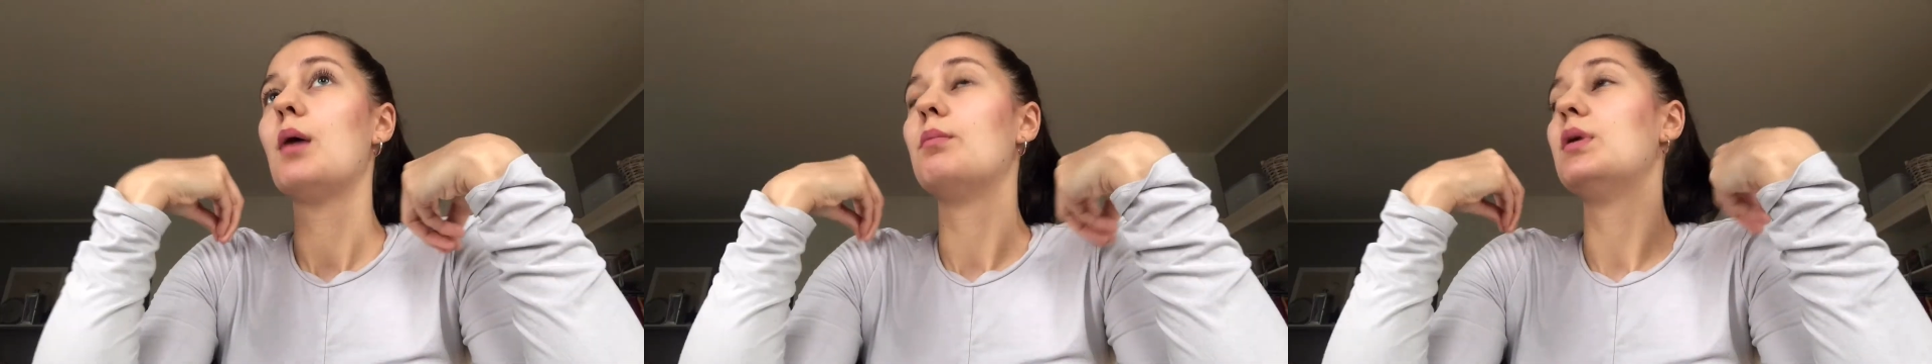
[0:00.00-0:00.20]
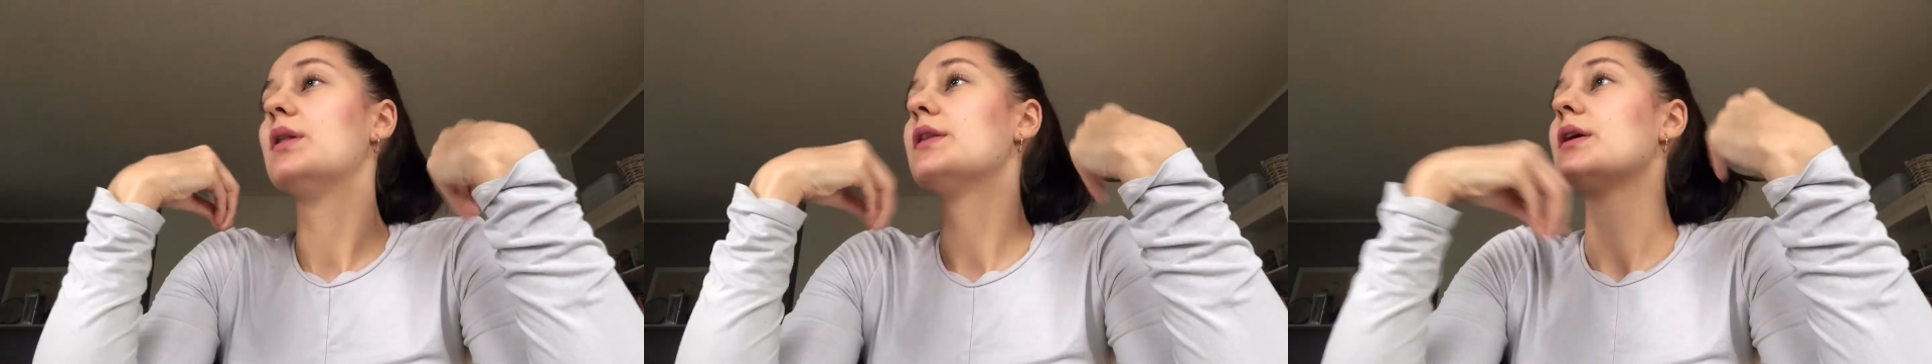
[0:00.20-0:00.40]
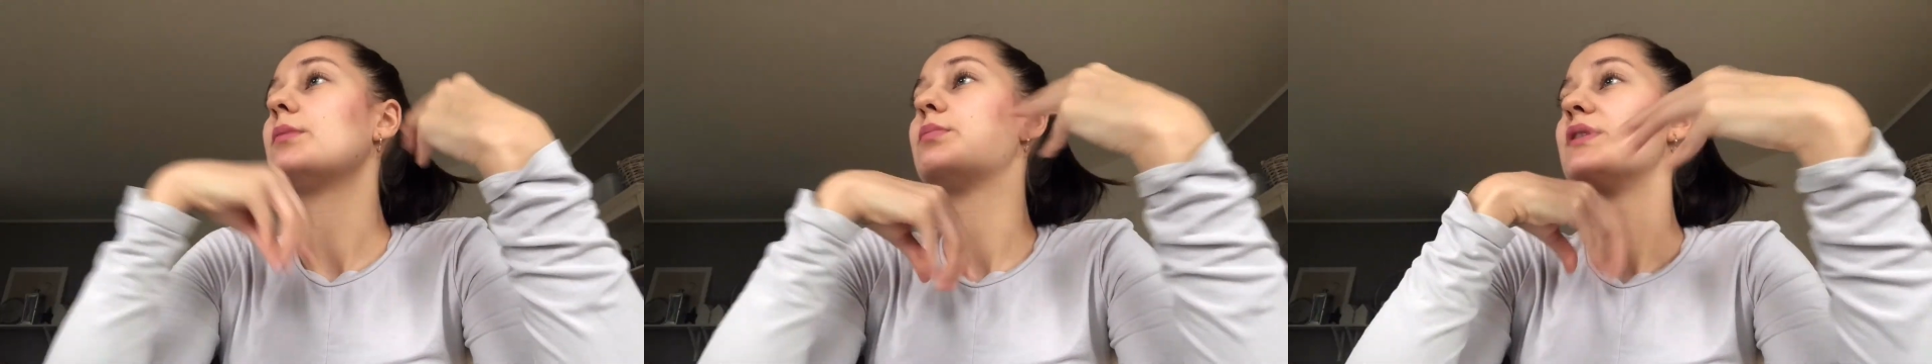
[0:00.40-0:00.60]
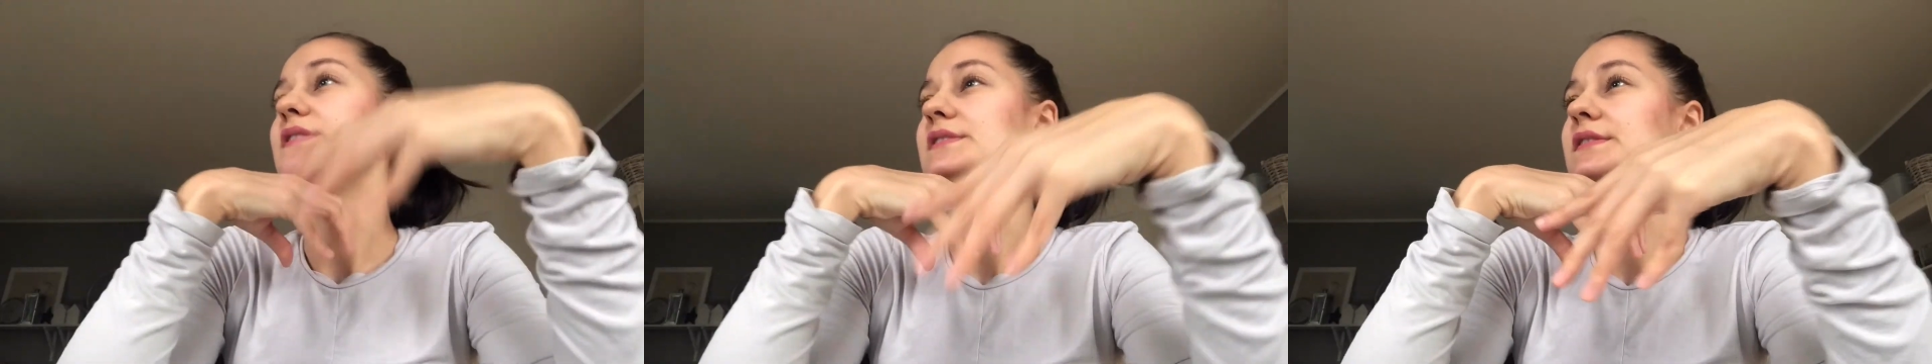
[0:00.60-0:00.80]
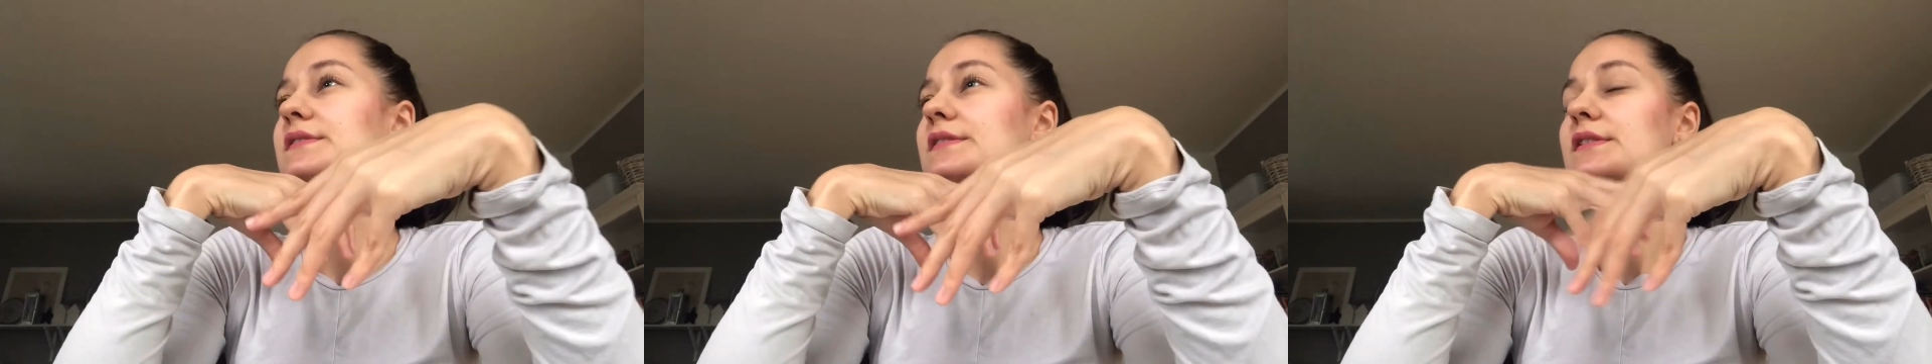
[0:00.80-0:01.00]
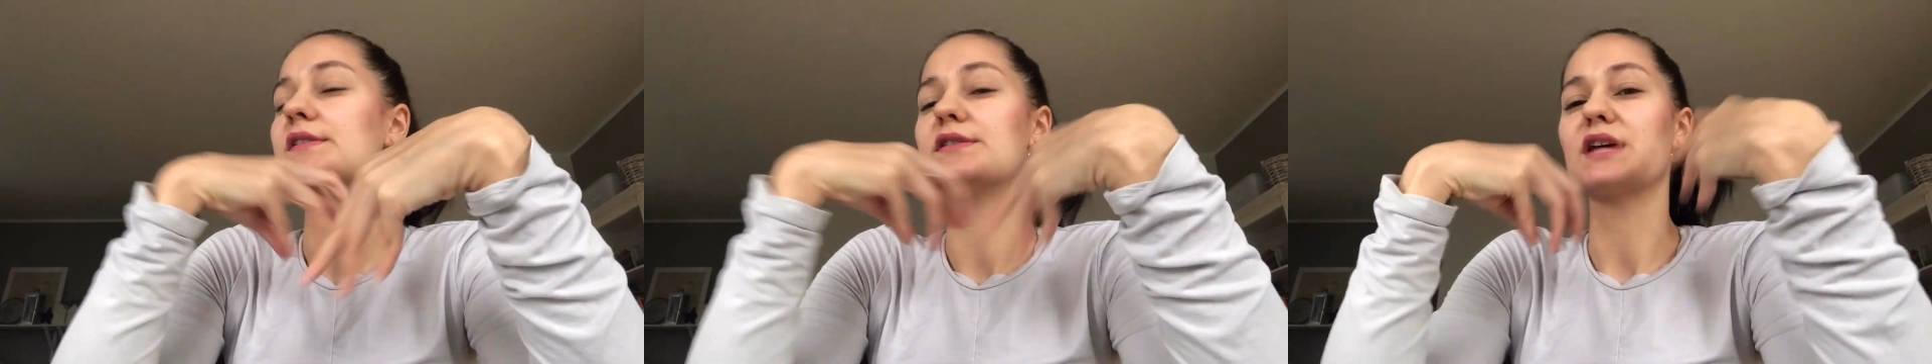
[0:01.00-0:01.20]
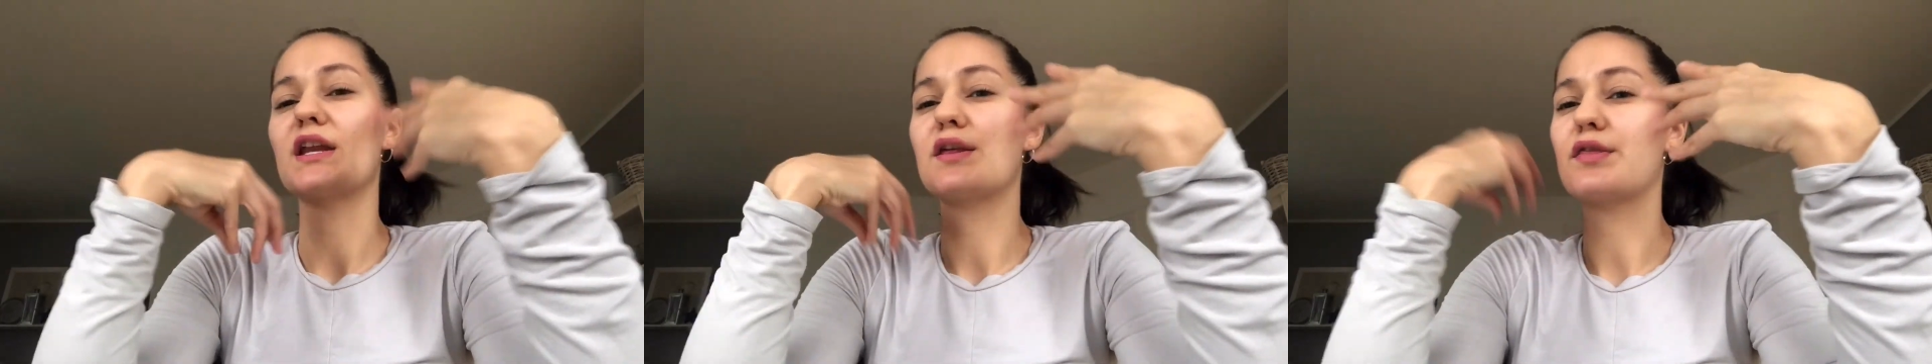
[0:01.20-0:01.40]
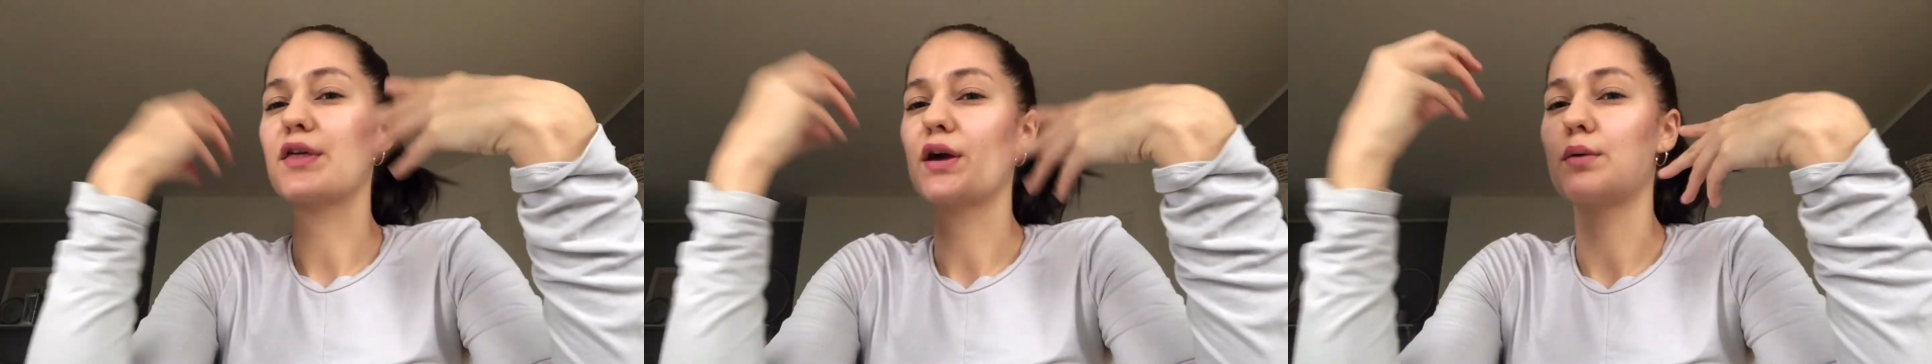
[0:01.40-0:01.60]
building businesses,
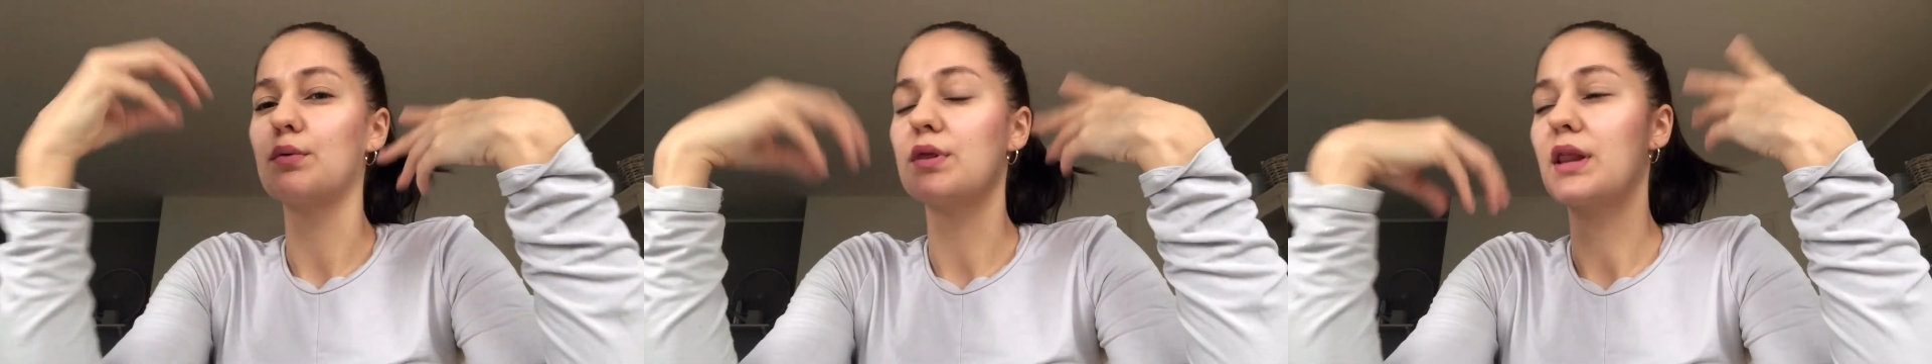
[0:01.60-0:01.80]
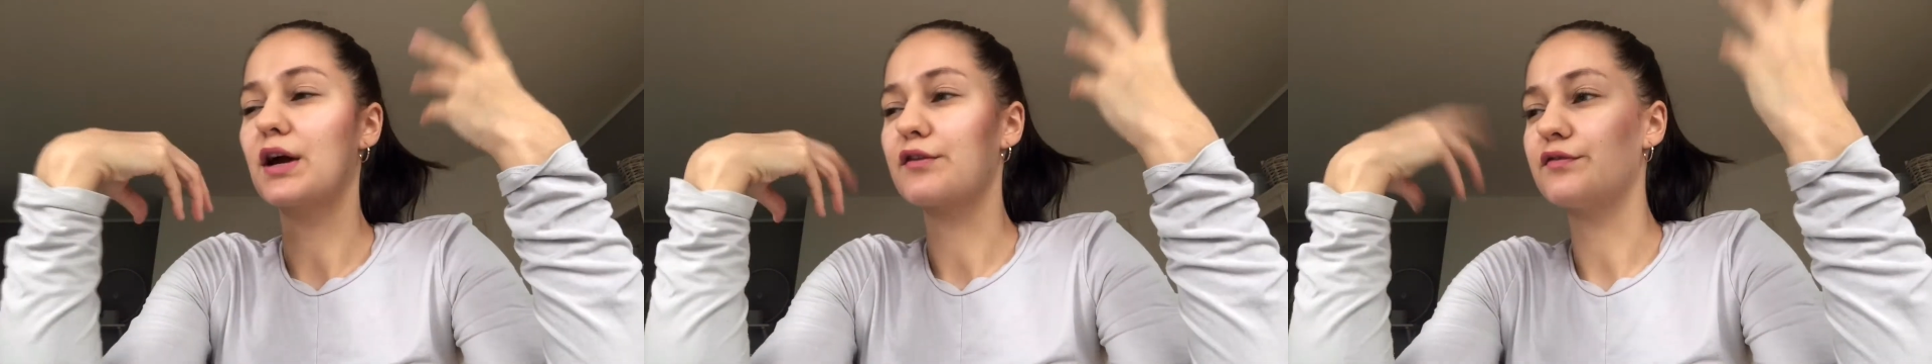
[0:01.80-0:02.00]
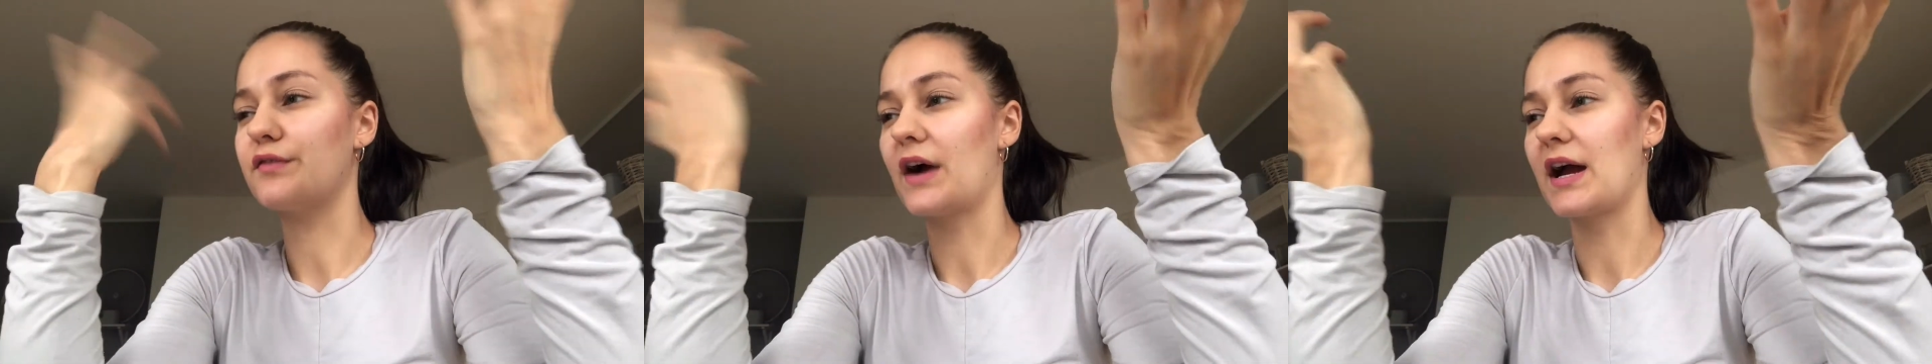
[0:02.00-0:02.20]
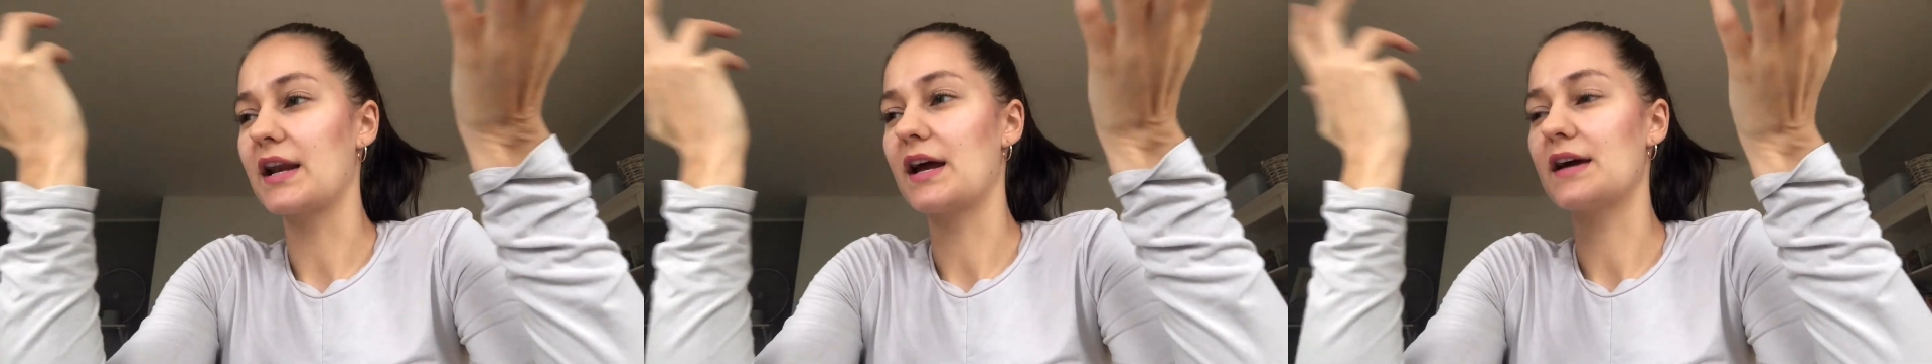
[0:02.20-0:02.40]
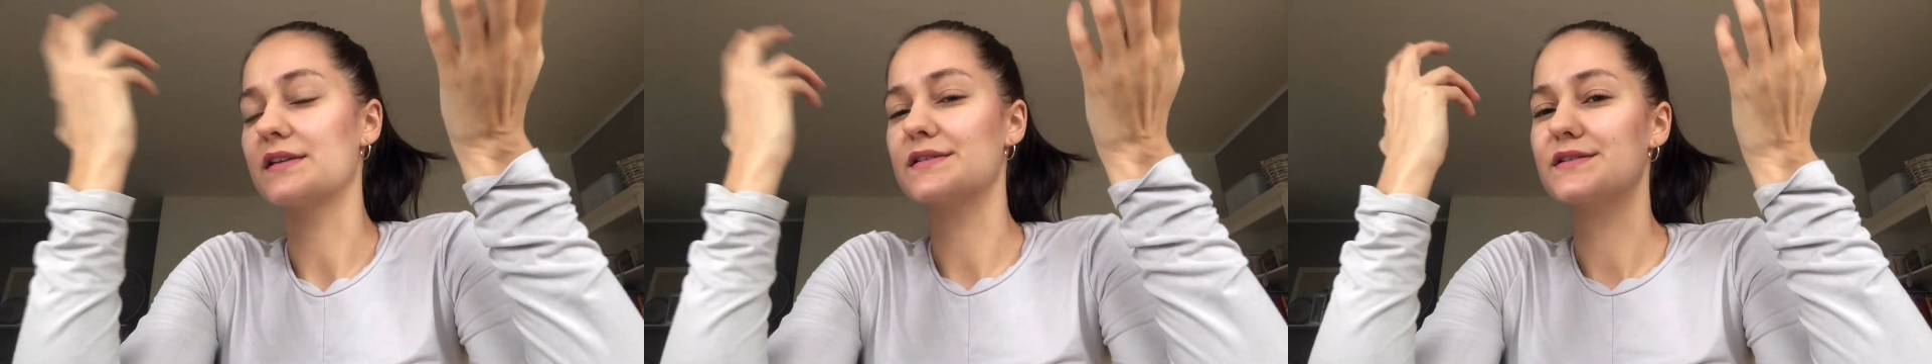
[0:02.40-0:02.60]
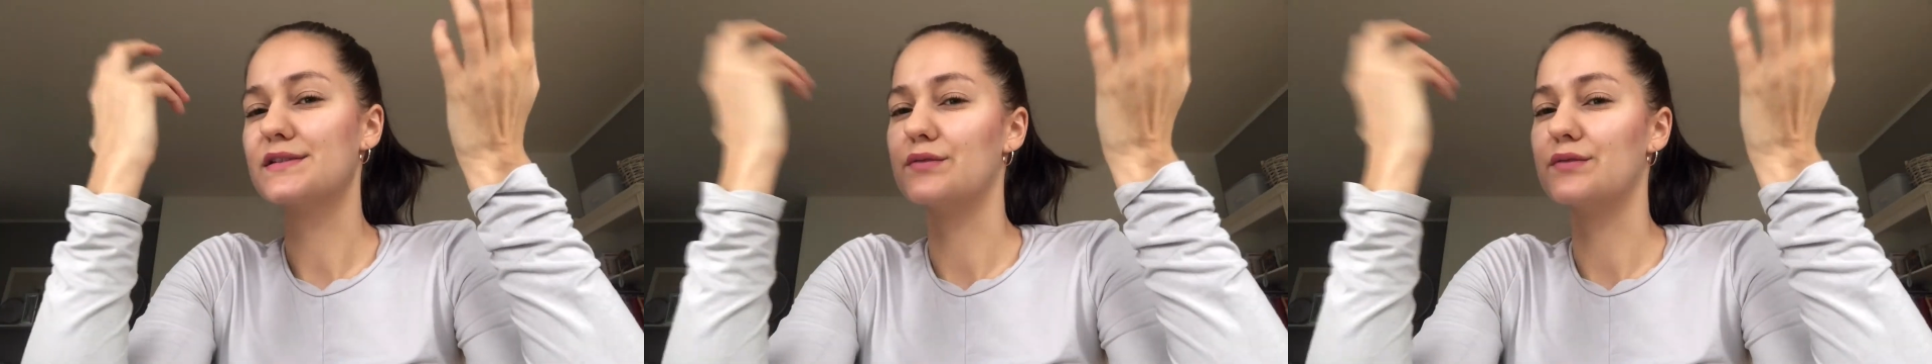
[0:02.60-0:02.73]
anything with like finances,